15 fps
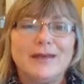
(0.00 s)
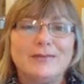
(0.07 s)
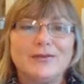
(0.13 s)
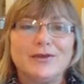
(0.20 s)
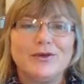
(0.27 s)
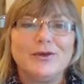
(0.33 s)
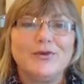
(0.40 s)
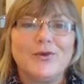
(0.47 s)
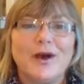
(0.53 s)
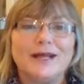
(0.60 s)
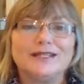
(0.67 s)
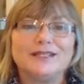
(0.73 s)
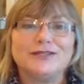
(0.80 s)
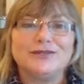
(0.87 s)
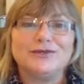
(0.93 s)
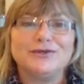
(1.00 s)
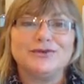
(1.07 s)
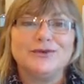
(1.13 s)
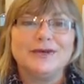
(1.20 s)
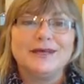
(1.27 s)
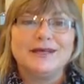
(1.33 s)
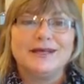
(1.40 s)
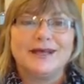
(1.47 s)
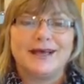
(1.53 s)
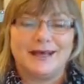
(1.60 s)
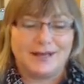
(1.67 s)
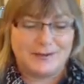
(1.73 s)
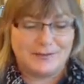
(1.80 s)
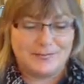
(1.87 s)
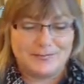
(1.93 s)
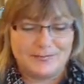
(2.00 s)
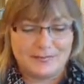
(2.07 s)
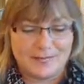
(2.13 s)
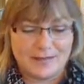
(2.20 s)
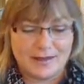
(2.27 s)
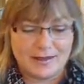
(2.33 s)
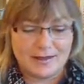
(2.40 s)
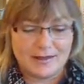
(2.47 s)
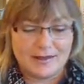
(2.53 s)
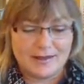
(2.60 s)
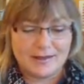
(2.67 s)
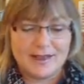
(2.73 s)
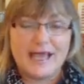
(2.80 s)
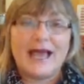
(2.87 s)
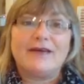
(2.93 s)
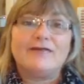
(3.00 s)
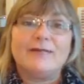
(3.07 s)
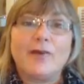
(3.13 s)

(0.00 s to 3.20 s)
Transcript: people who want to have